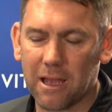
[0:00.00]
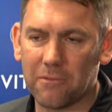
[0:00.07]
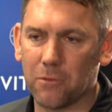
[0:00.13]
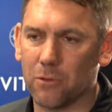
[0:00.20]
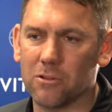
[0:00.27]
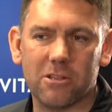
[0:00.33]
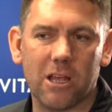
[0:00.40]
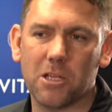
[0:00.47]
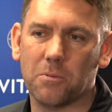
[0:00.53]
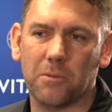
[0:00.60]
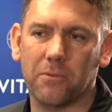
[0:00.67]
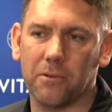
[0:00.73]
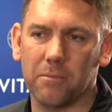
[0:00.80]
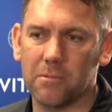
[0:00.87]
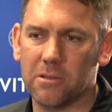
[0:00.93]
Everyone's
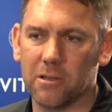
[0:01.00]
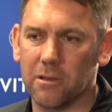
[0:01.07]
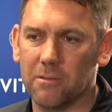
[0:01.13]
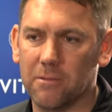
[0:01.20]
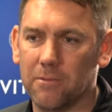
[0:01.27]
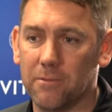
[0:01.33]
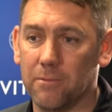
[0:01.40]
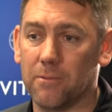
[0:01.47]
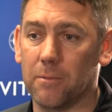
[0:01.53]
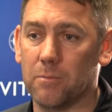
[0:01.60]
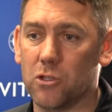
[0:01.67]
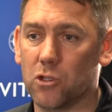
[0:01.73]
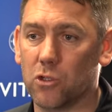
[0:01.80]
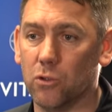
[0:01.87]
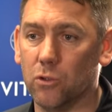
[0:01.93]
desperate for him to
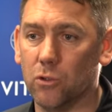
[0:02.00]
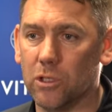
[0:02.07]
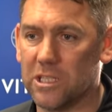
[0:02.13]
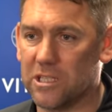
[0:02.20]
score.